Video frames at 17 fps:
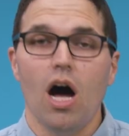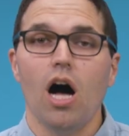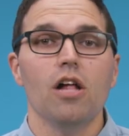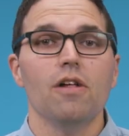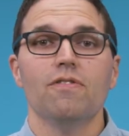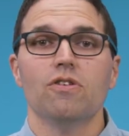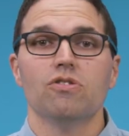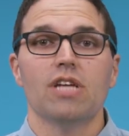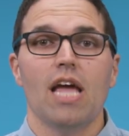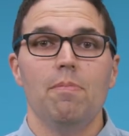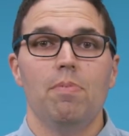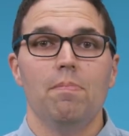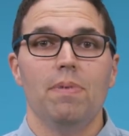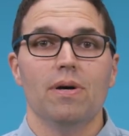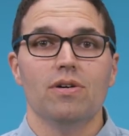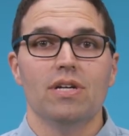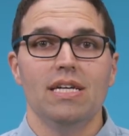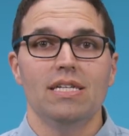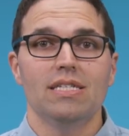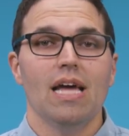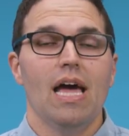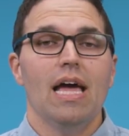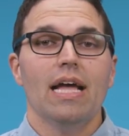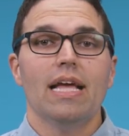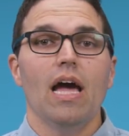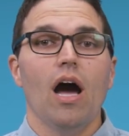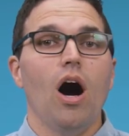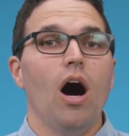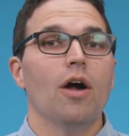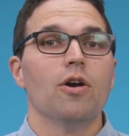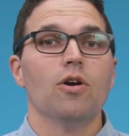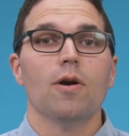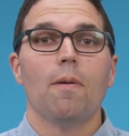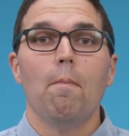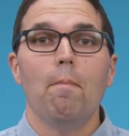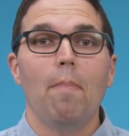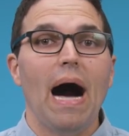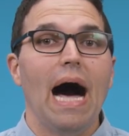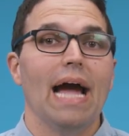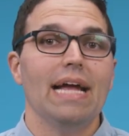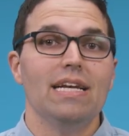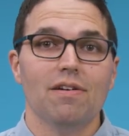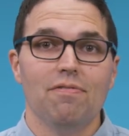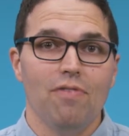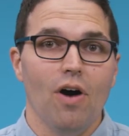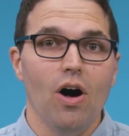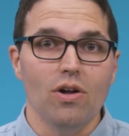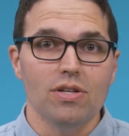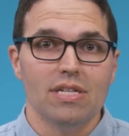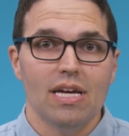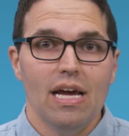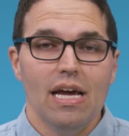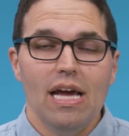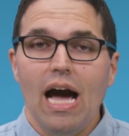all of those capabilities get honored by default.